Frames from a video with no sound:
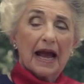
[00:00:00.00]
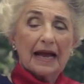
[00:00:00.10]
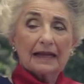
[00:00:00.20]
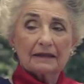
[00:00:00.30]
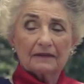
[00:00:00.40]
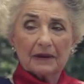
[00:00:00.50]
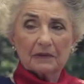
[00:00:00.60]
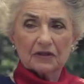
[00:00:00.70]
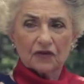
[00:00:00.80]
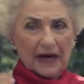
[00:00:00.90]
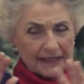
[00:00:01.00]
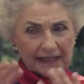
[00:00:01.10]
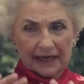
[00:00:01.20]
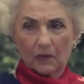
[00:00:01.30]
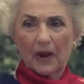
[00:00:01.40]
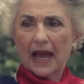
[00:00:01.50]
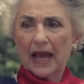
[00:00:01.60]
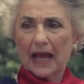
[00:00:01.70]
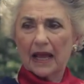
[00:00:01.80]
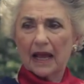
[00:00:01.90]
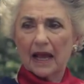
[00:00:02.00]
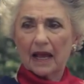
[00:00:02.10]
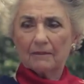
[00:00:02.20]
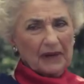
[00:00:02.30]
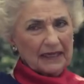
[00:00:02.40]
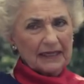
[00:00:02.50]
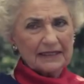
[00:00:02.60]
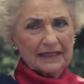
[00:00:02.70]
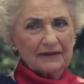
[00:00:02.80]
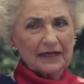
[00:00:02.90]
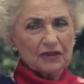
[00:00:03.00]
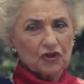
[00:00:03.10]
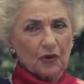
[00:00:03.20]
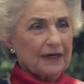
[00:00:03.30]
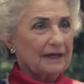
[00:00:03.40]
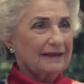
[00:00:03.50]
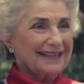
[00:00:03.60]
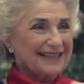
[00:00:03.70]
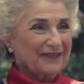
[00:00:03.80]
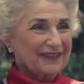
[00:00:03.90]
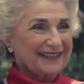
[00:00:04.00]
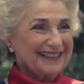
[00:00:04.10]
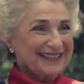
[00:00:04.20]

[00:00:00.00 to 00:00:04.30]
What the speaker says: And they were trying to get away, but he said they enjoyed it. They definitely